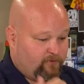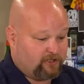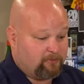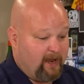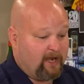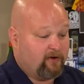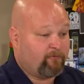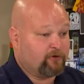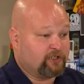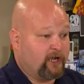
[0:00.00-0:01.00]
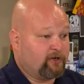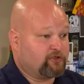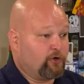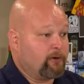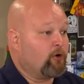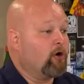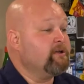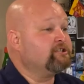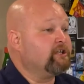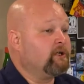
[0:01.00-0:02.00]
just made for ciders. During
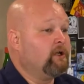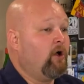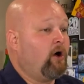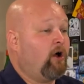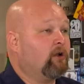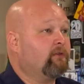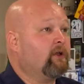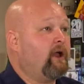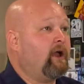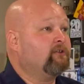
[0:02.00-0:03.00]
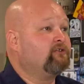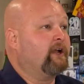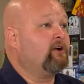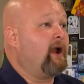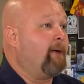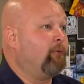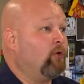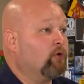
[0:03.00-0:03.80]
Prohibition, all of the cider apple